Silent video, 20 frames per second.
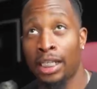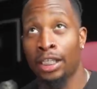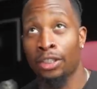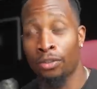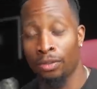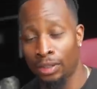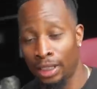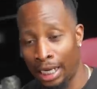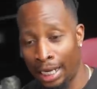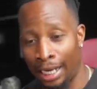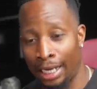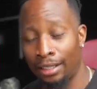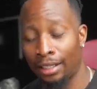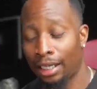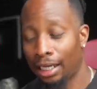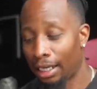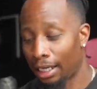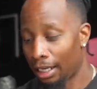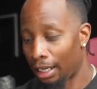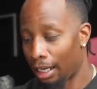Thank you, God.
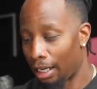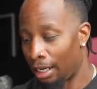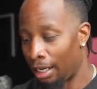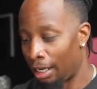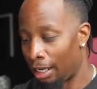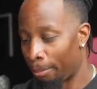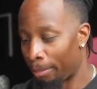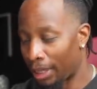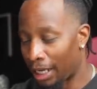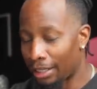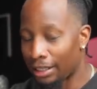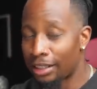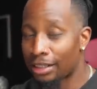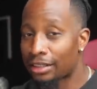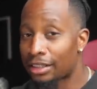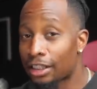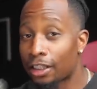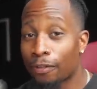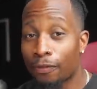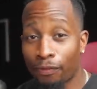Uh, but I
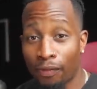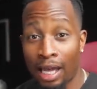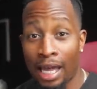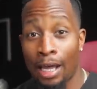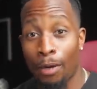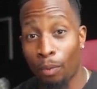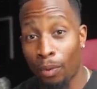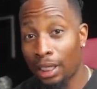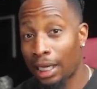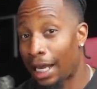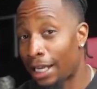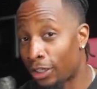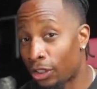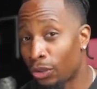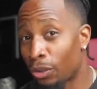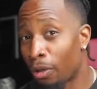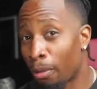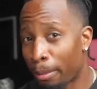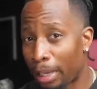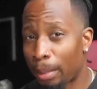need to define what I
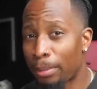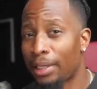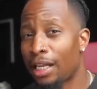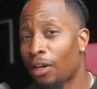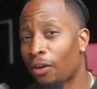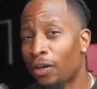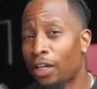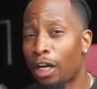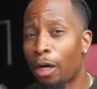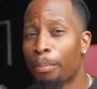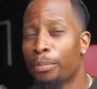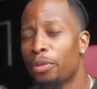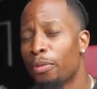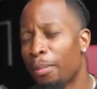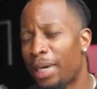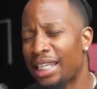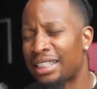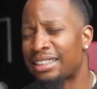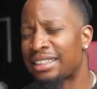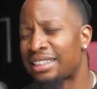do, and maybe that'll help you
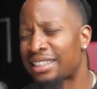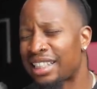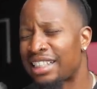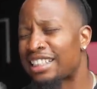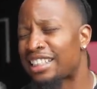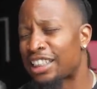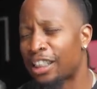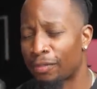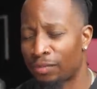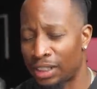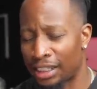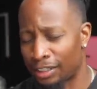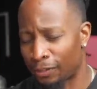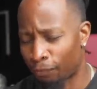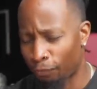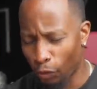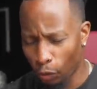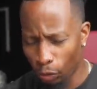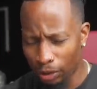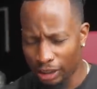make sense of this
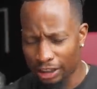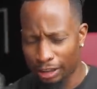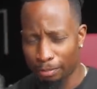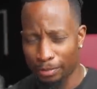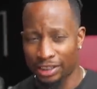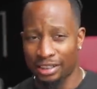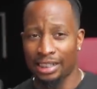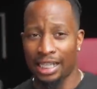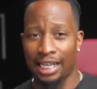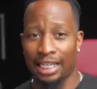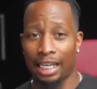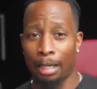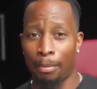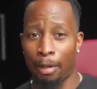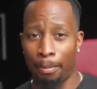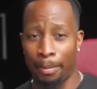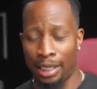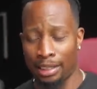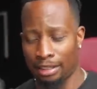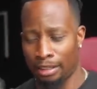foolish mistake I'm
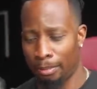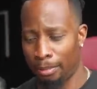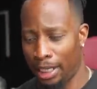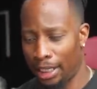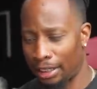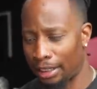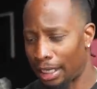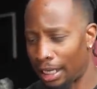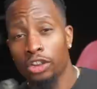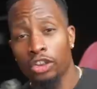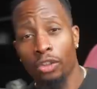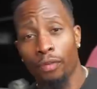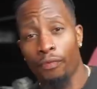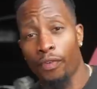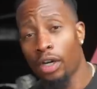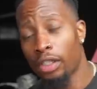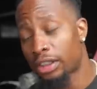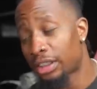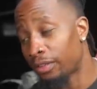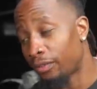about to make. So,
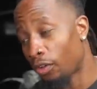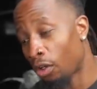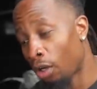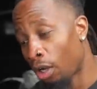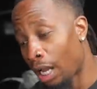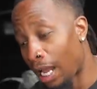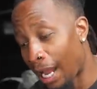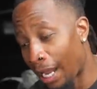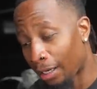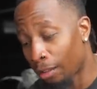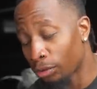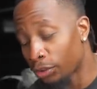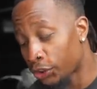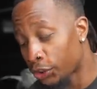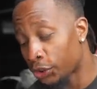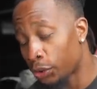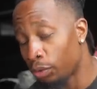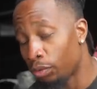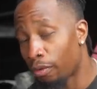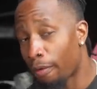first of all, I don't
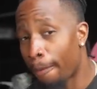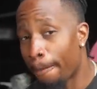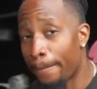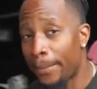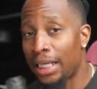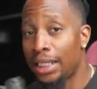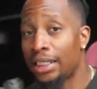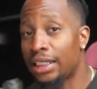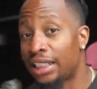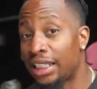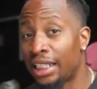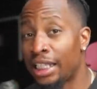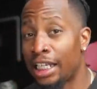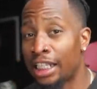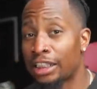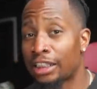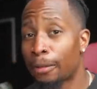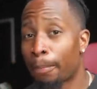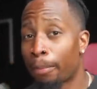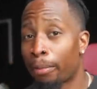shoot many
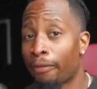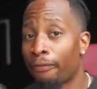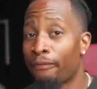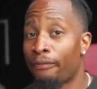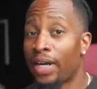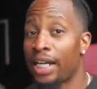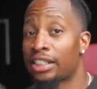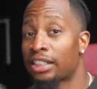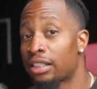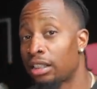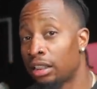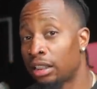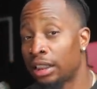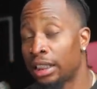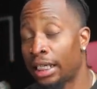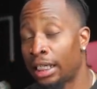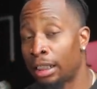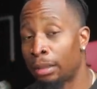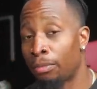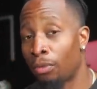gigs
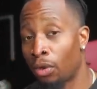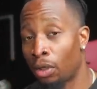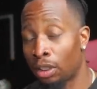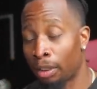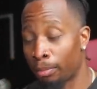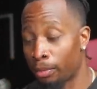professionally anymore.